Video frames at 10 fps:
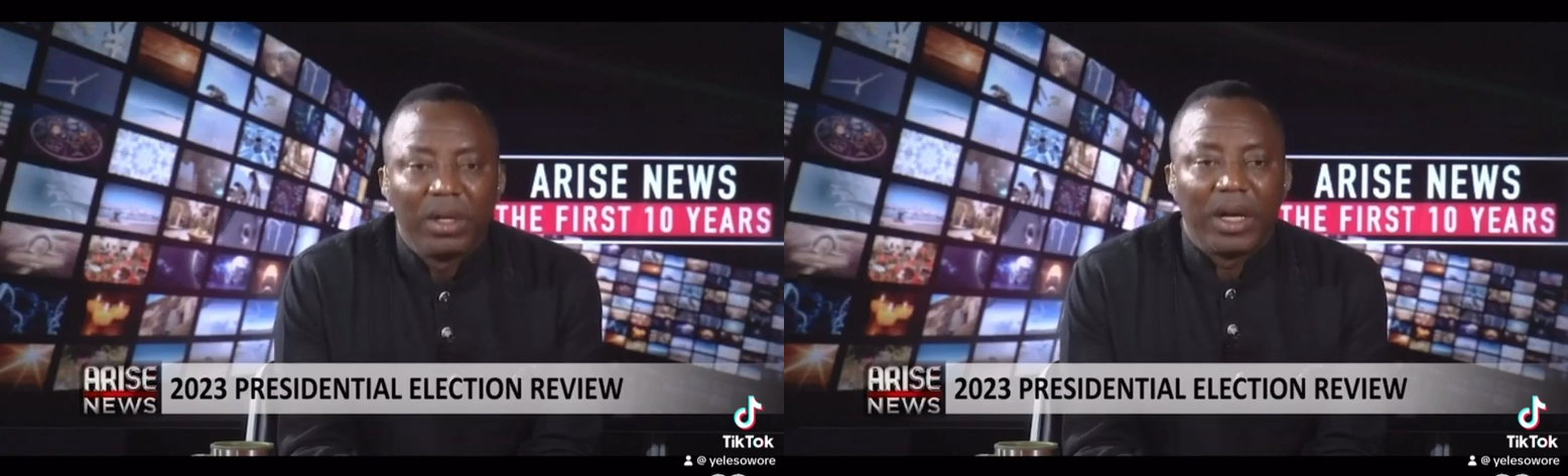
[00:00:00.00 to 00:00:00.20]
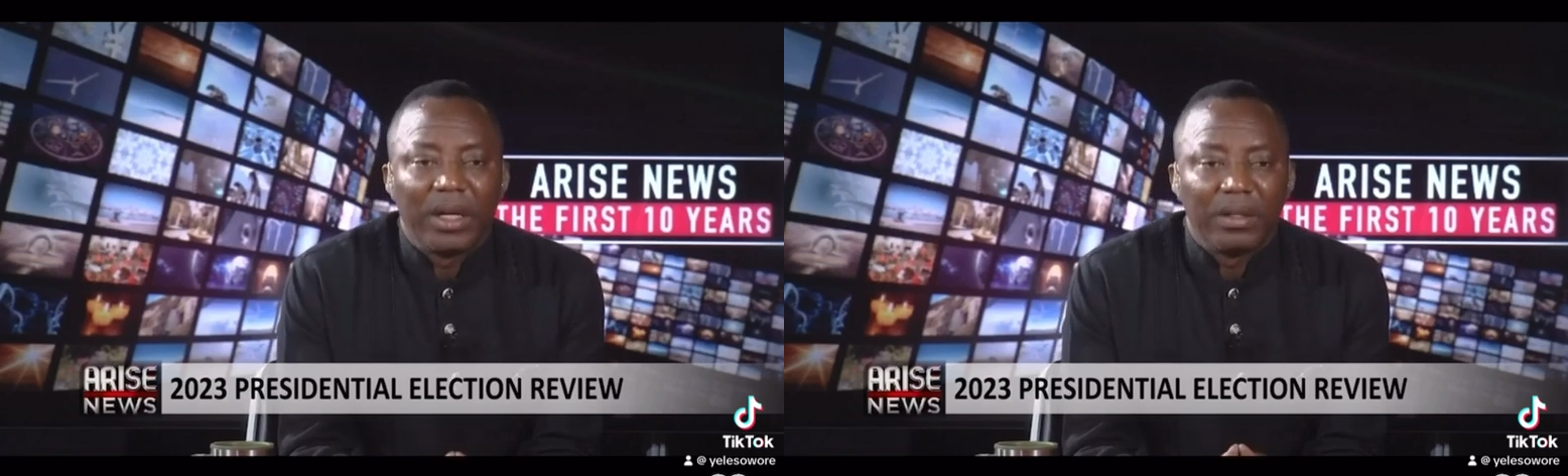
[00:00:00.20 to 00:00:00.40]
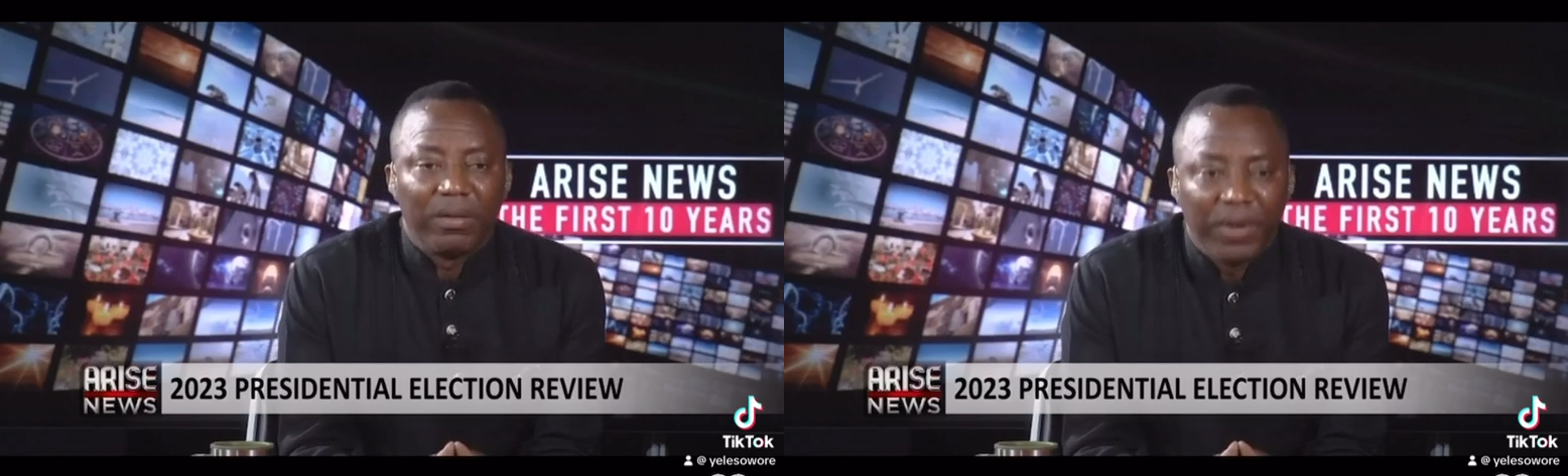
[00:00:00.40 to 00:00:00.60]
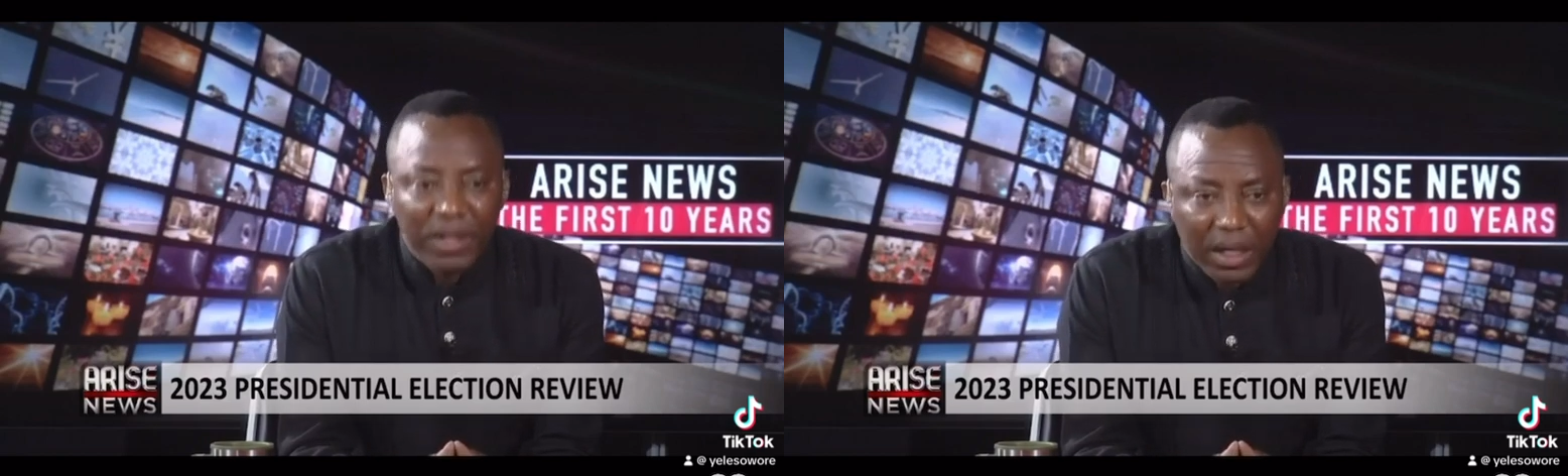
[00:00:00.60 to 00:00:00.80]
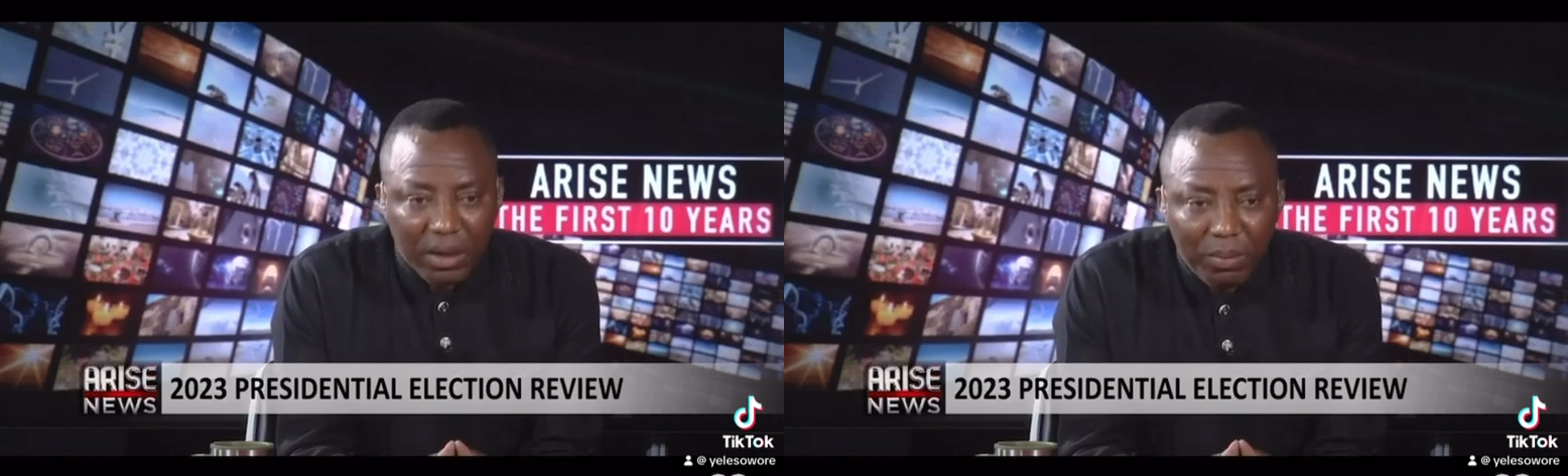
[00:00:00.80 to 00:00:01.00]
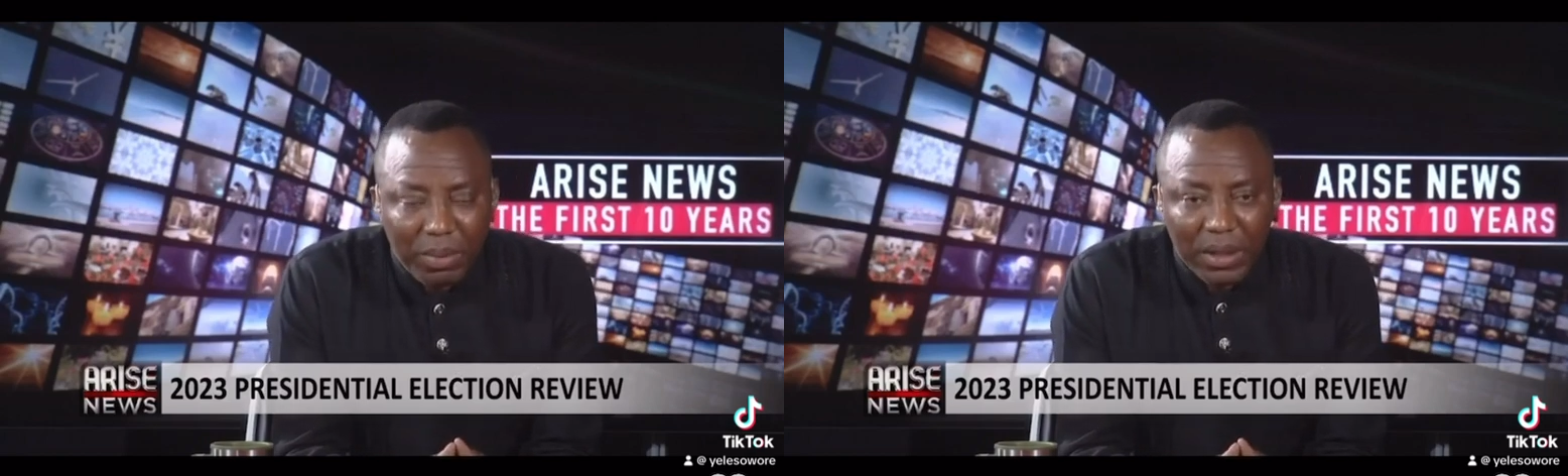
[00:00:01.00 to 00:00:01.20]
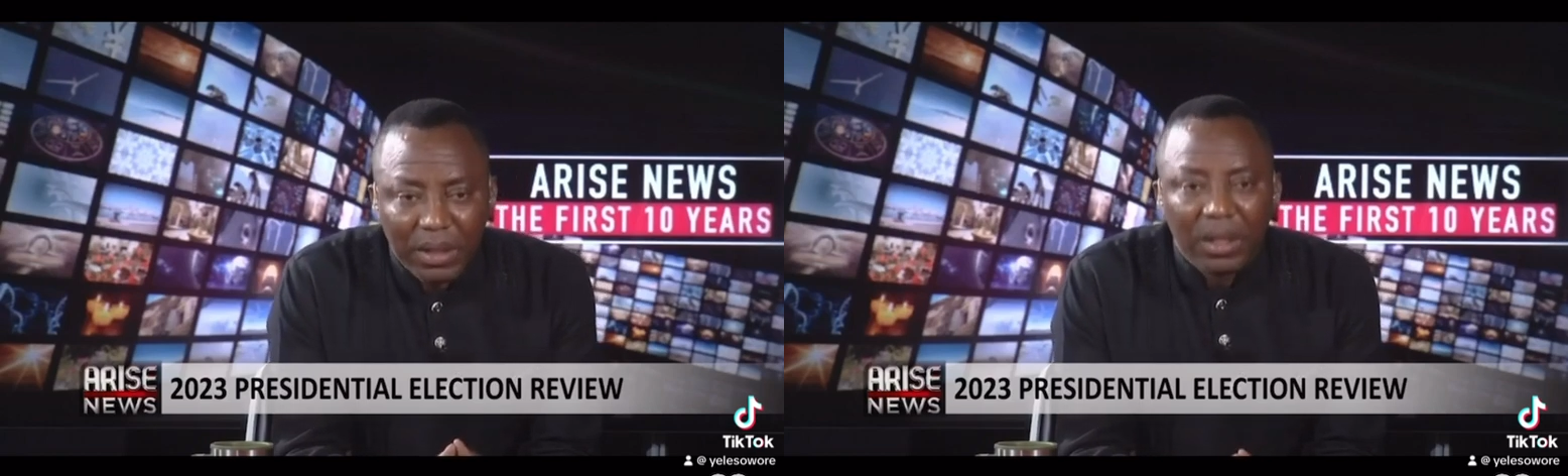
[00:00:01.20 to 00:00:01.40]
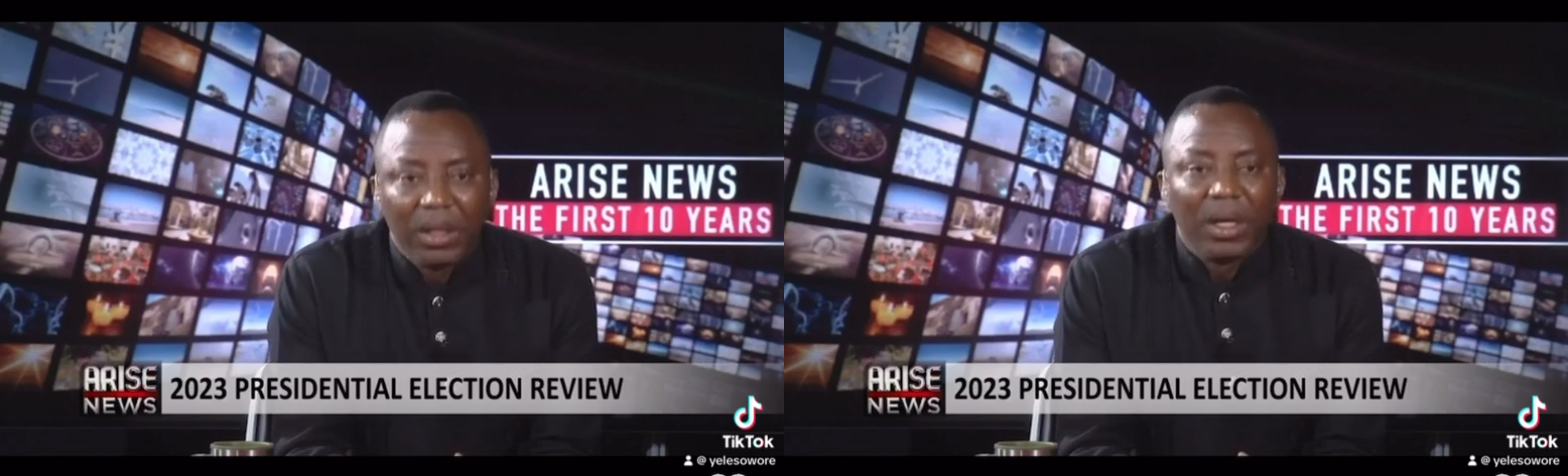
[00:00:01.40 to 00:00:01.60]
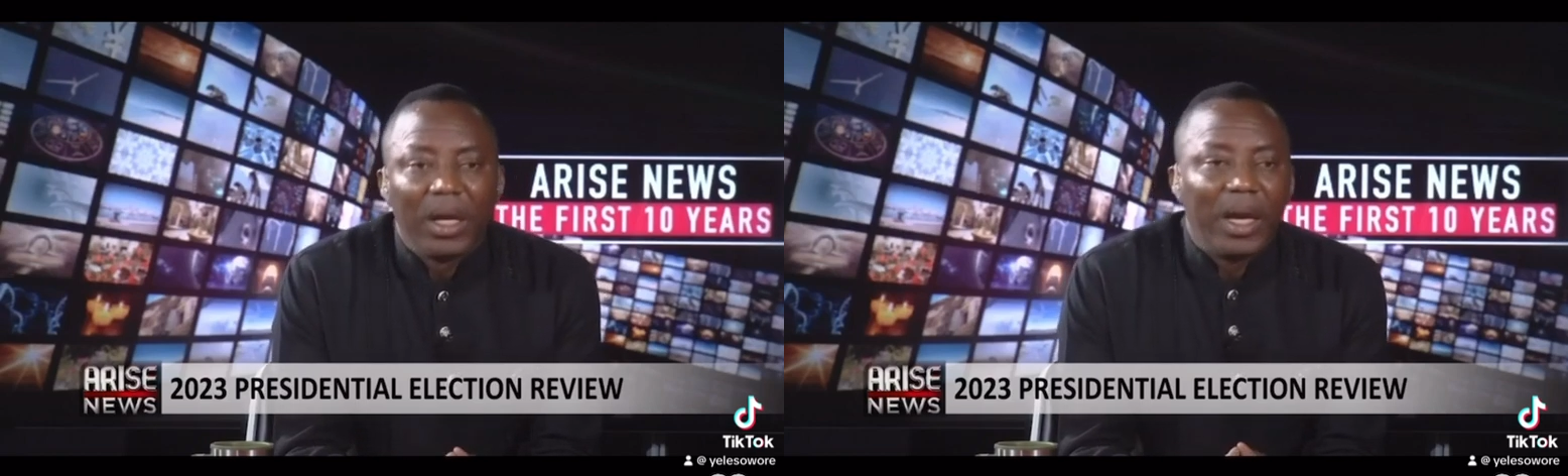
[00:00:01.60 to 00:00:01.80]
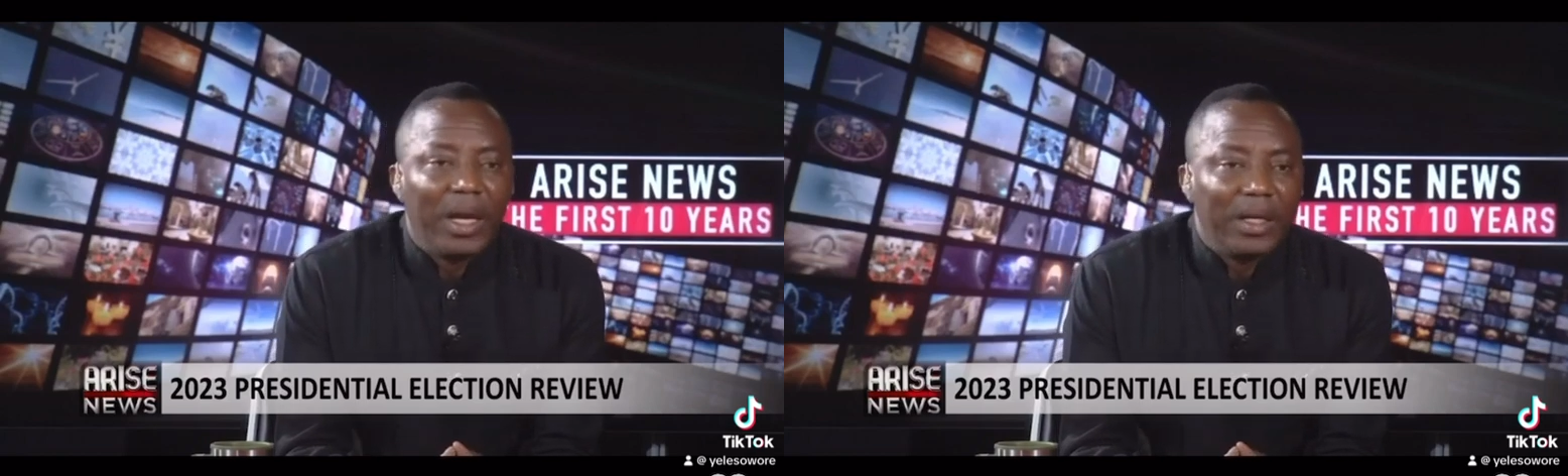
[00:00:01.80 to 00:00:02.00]
as a fait accompli,
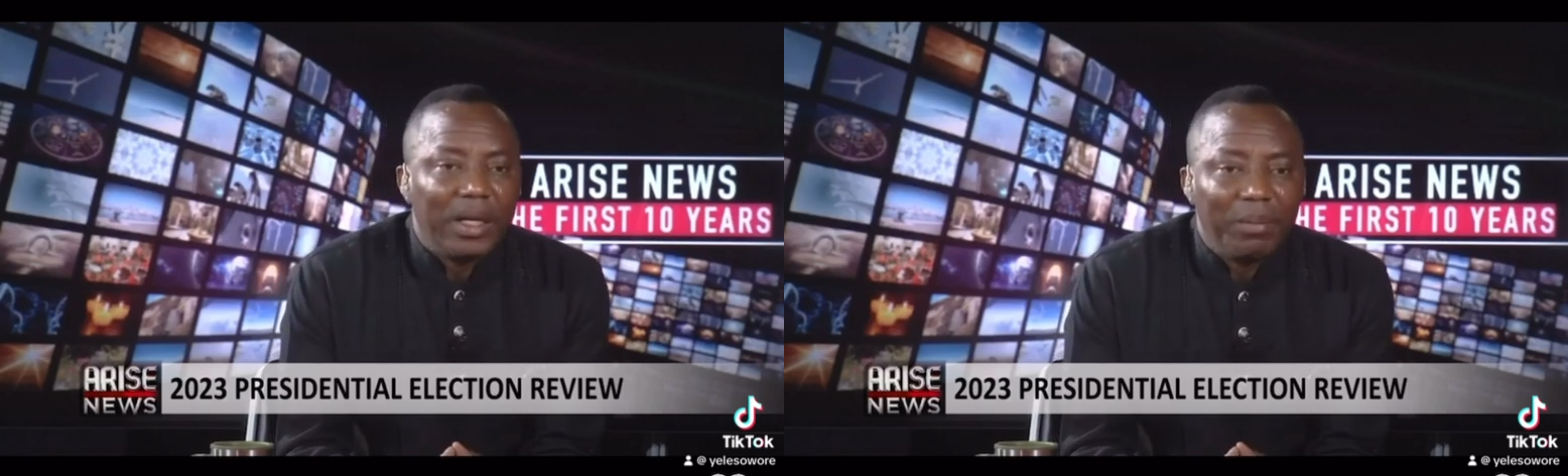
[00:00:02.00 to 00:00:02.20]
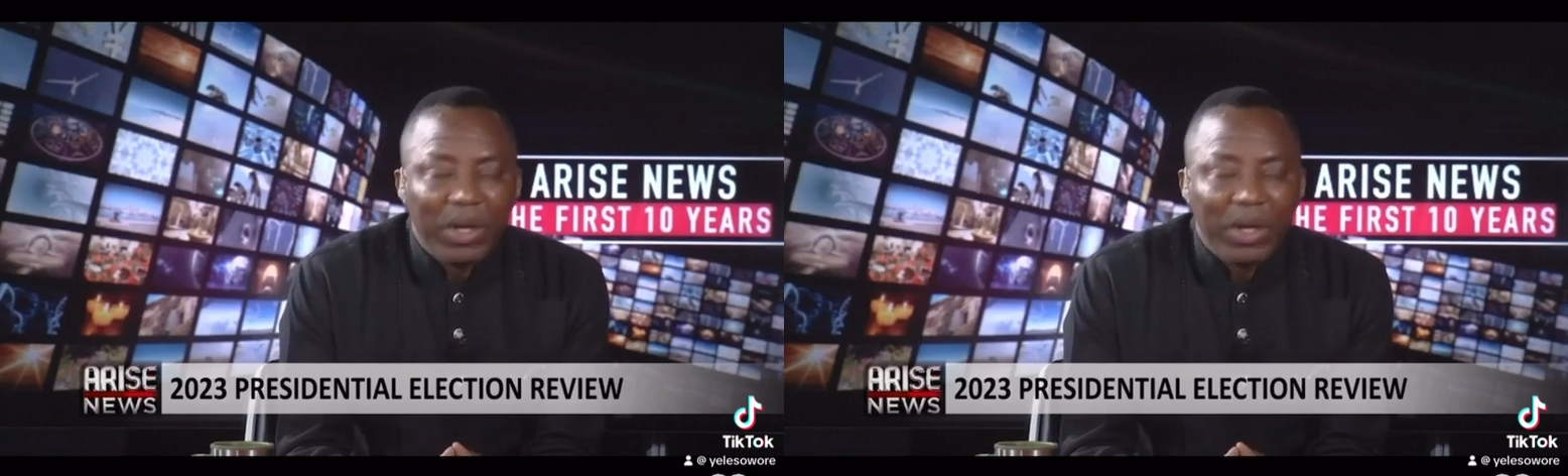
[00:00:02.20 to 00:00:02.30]
and they make